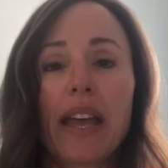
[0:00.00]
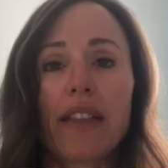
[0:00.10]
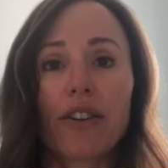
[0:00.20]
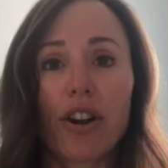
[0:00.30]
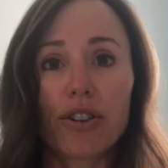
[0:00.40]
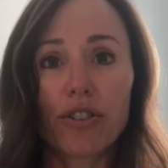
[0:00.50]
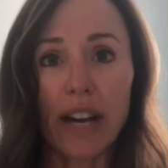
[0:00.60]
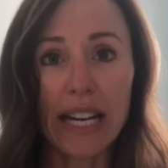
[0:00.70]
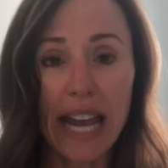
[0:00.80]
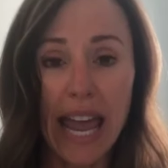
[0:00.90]
There are
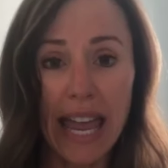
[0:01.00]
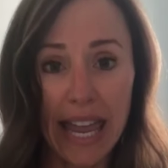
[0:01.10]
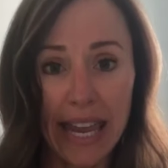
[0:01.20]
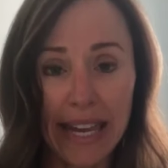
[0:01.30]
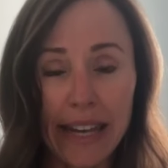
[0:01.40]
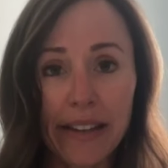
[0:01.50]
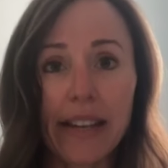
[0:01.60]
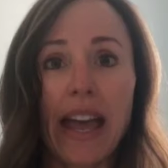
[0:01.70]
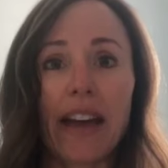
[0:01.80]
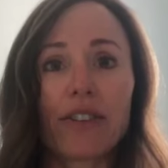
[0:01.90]
grade A,
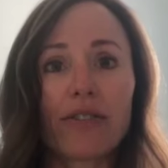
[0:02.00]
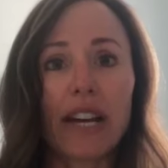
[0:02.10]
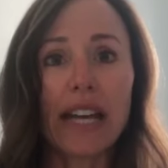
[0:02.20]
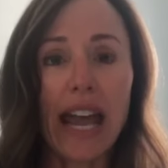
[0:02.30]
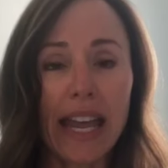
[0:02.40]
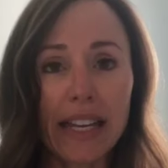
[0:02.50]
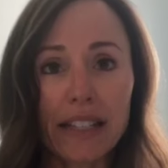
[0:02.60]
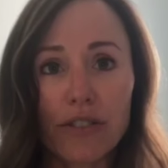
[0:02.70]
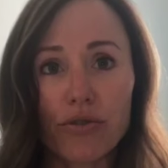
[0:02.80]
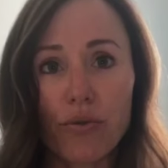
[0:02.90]
and grade A
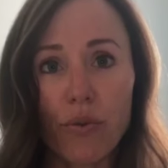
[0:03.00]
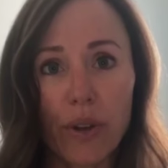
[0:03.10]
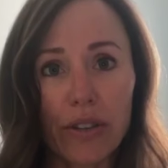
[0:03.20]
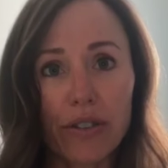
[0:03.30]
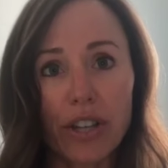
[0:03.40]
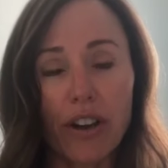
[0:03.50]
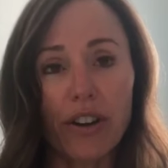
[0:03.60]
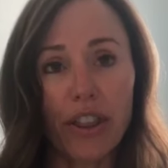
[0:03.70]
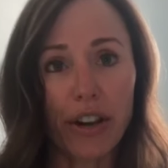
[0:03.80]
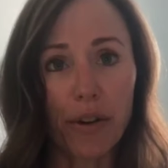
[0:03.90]
essential oils are
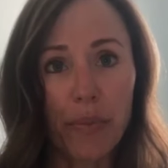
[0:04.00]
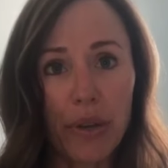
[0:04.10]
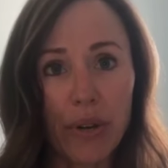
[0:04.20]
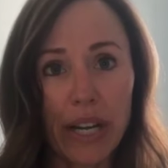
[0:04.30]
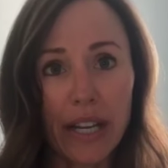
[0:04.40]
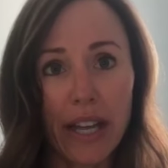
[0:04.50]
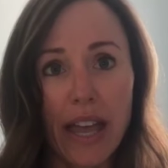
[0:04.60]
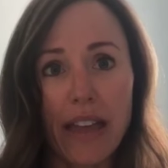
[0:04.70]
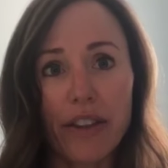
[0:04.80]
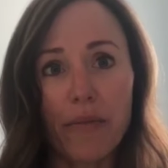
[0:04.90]
therapeutic.
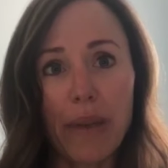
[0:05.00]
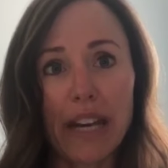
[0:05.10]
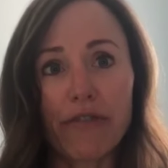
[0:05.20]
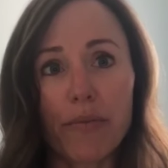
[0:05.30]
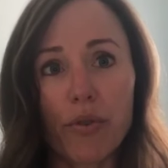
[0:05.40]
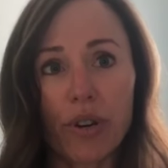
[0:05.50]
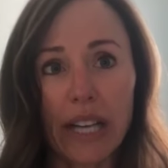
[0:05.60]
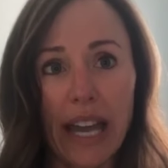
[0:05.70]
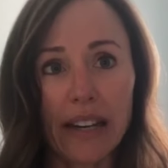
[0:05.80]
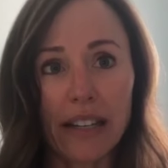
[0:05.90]
They're made from
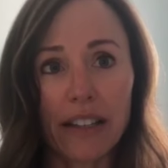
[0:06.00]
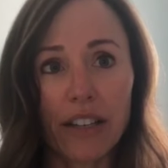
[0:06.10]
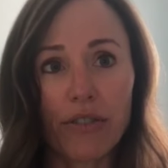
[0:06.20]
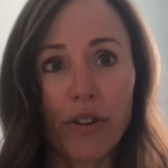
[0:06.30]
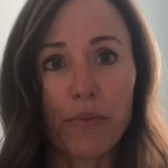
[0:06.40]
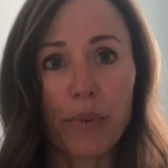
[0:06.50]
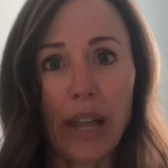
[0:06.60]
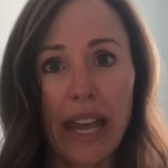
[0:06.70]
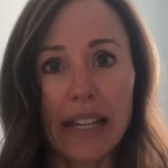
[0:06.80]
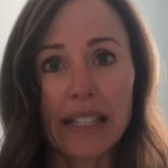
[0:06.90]
organically grown
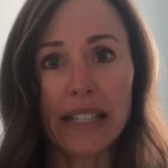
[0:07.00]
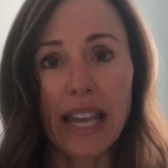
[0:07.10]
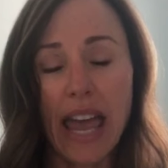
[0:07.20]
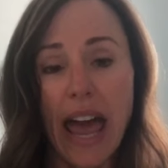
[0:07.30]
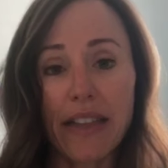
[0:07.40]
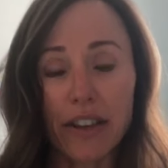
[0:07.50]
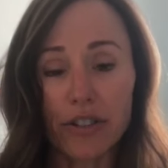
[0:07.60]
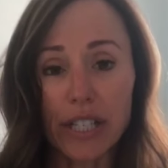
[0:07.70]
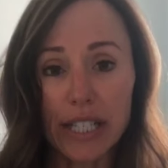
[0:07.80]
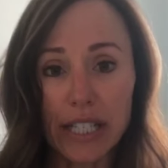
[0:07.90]
plants, and they're
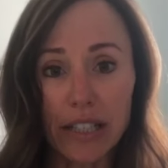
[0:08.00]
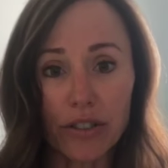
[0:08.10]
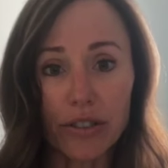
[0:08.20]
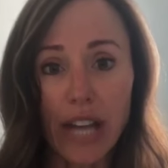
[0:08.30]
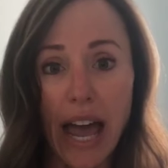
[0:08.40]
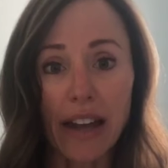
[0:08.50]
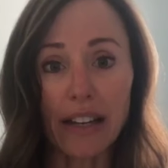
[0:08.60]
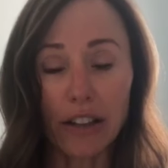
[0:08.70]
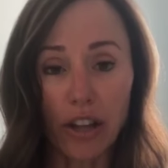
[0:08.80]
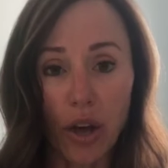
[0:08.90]
distilled at
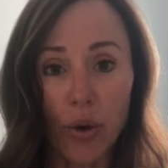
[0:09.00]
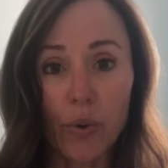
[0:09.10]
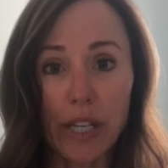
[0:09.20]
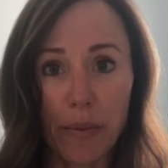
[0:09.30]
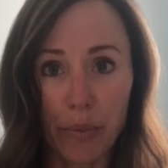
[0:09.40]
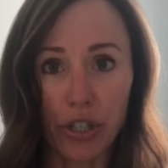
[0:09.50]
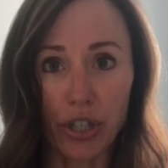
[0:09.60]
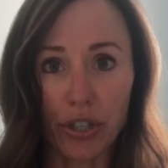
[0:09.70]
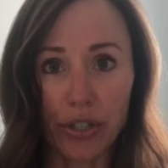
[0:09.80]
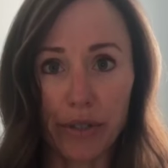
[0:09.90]
low
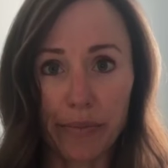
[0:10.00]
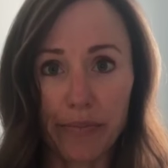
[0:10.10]
temperatures.